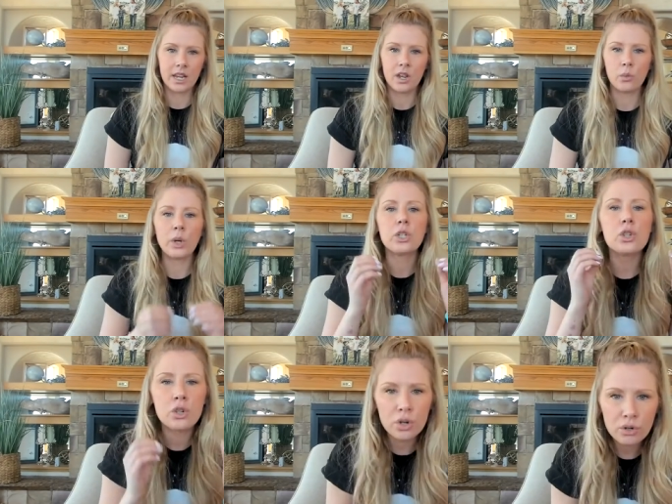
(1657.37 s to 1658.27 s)
We
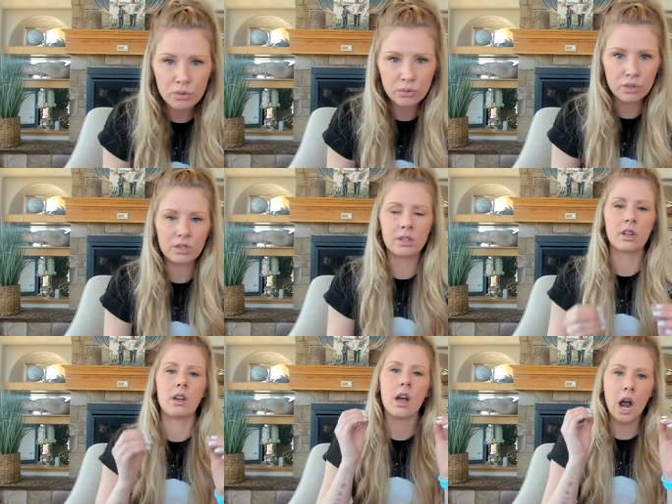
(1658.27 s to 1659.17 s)
choose
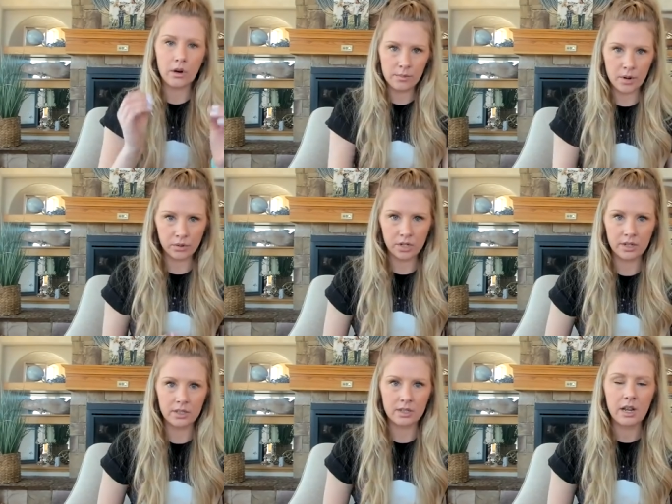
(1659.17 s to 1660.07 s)
our
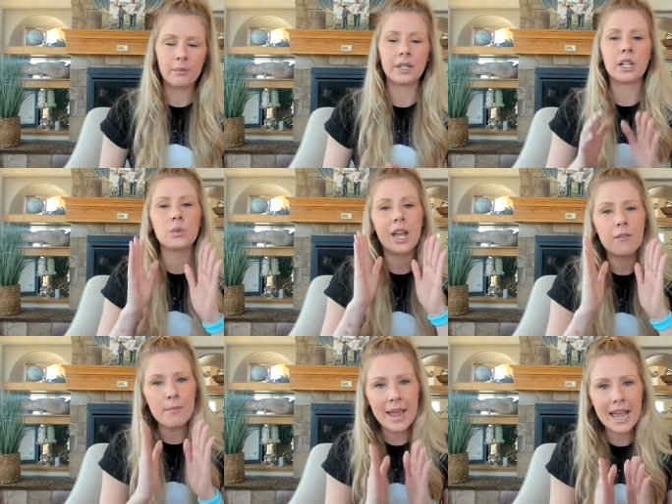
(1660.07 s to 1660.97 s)
emotions because we have
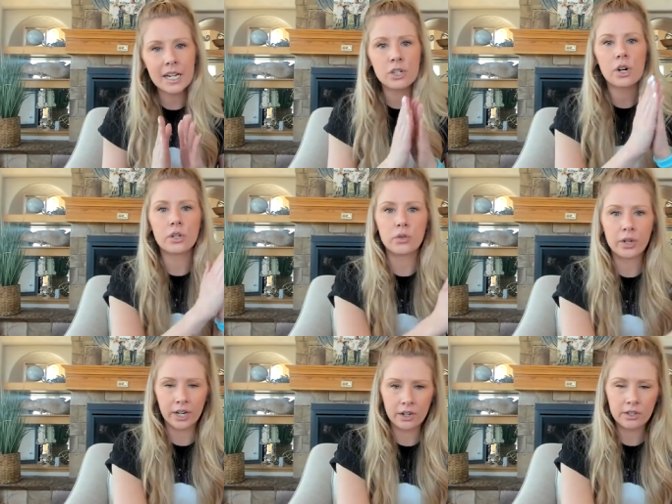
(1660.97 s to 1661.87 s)
managed our
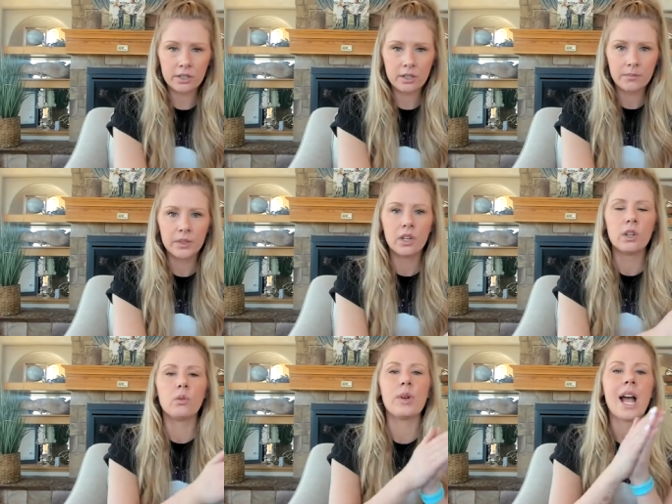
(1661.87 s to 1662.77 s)
triggers,
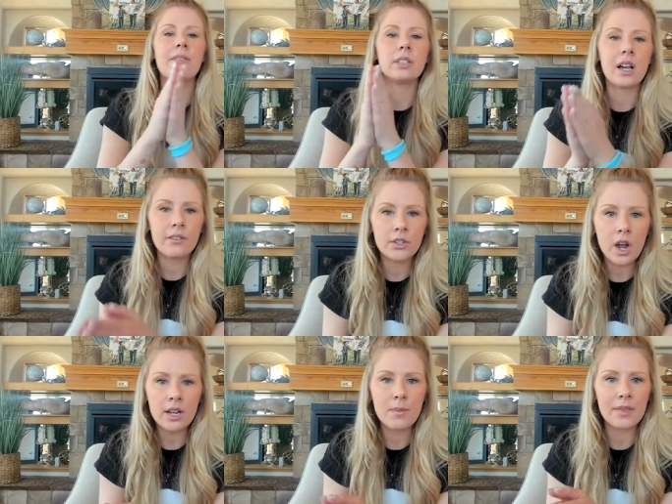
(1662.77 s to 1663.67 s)
we have loved
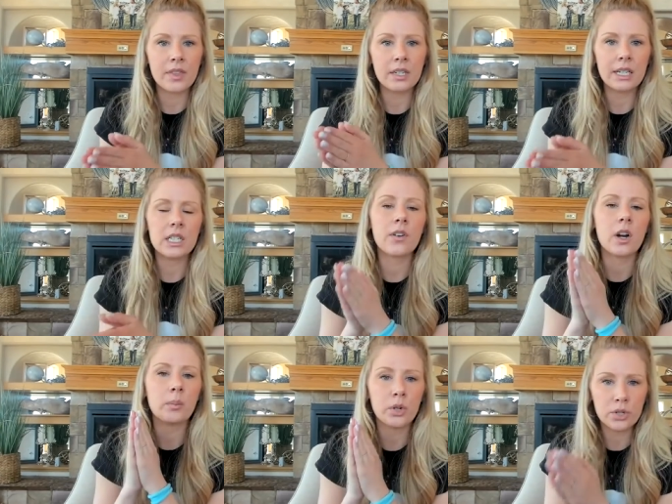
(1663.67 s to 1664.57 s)
on and met the needs of our
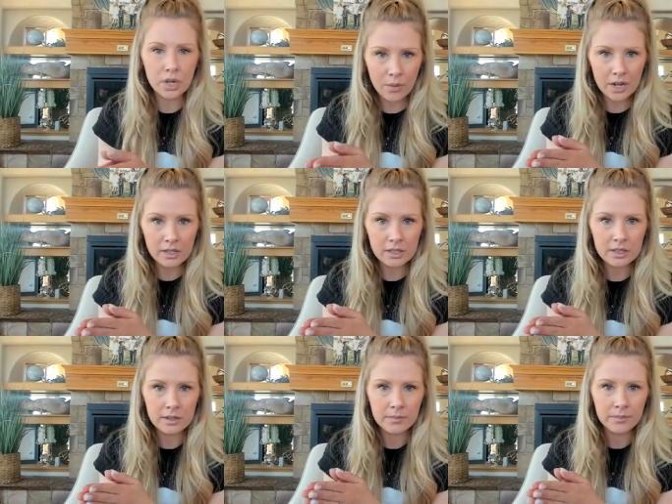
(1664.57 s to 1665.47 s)

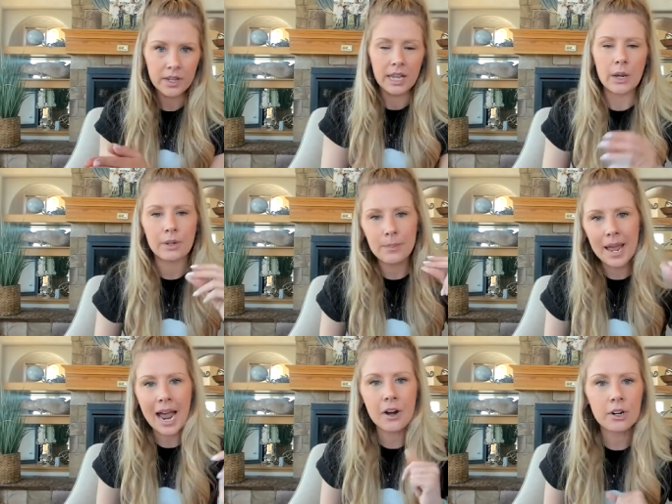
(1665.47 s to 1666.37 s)
personas, and we
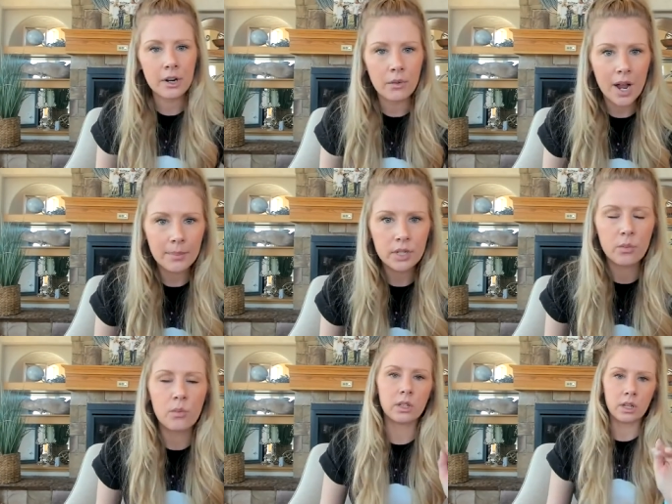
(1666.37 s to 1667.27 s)
pattern interrupt
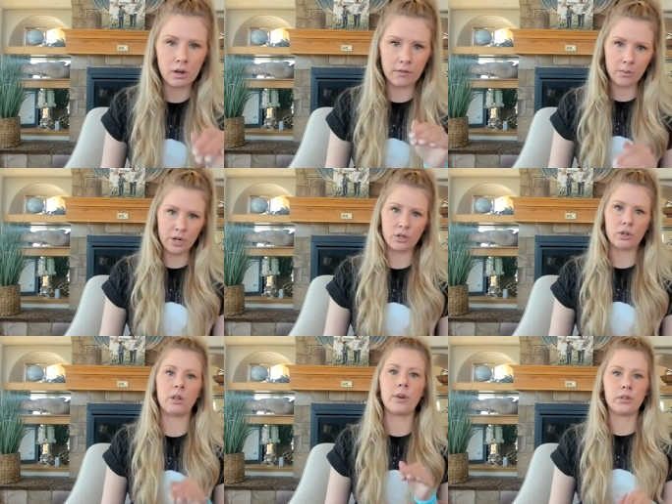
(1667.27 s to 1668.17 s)
when a low
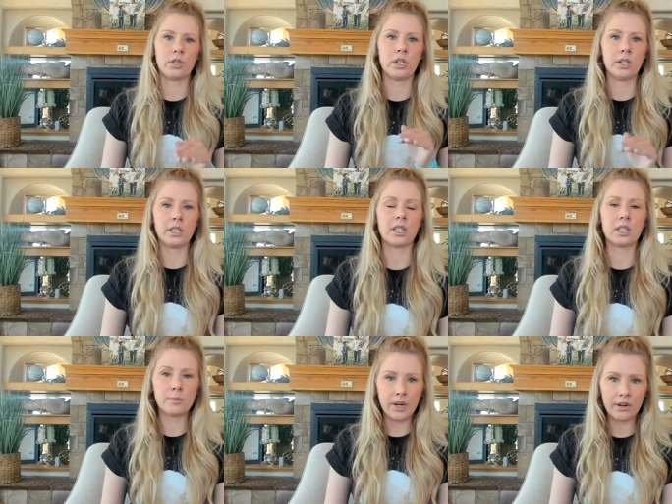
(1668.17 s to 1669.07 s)
vibrational emotion is
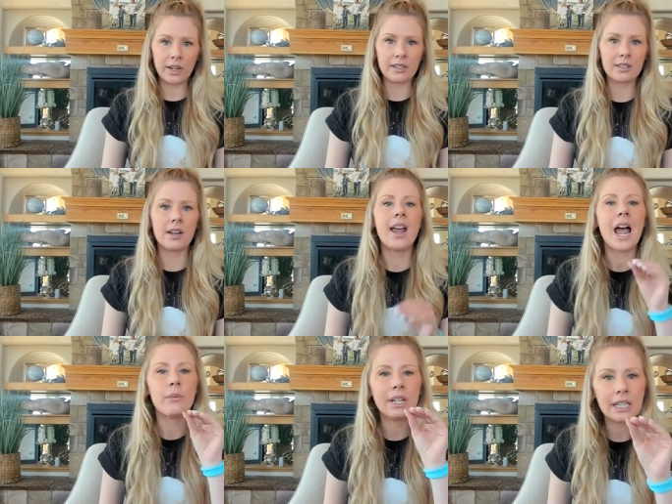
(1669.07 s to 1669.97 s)
experienced
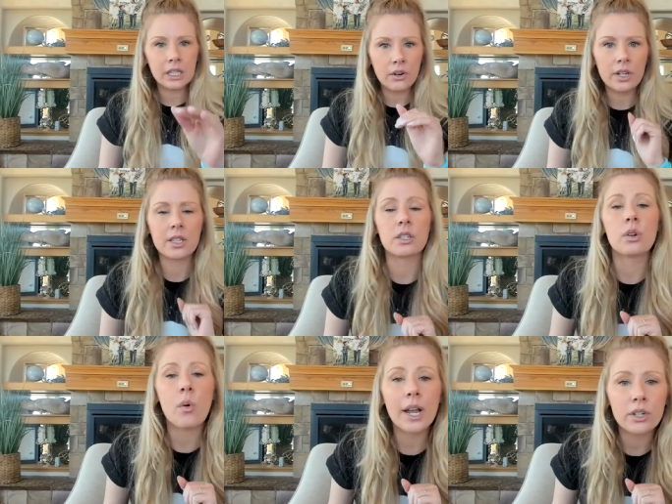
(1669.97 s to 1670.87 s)
and we get curious as
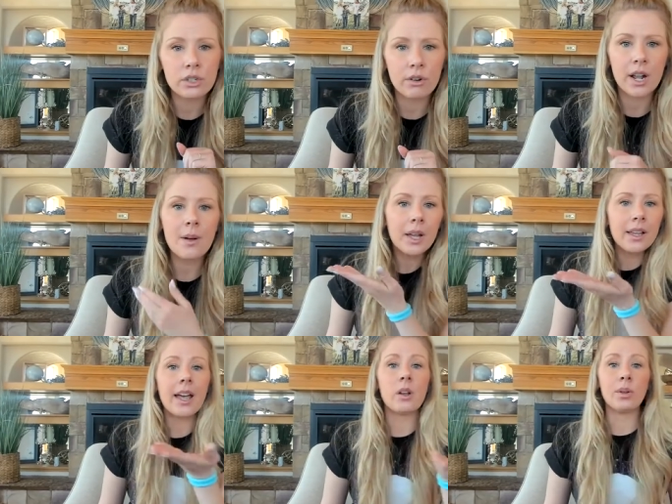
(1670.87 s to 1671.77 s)
to why it showed up
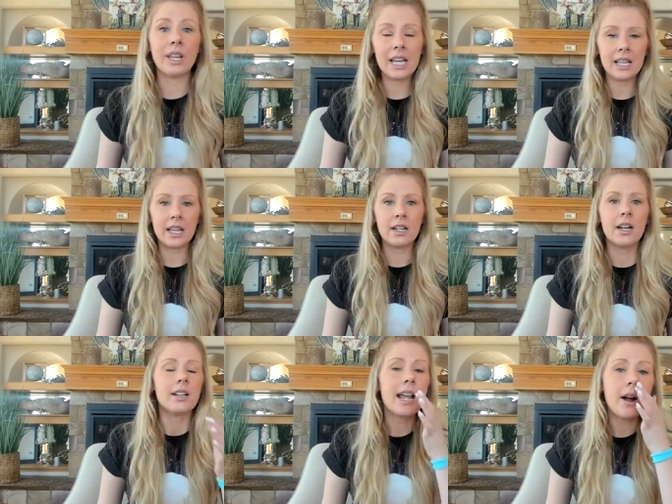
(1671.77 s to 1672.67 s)
and we heal it.
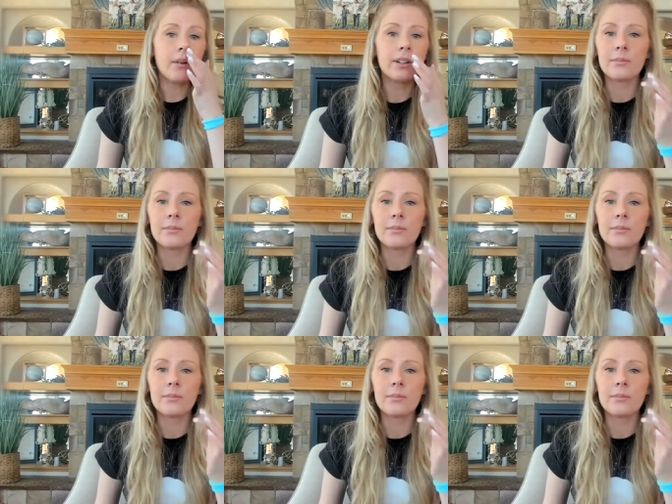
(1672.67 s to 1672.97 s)
Now,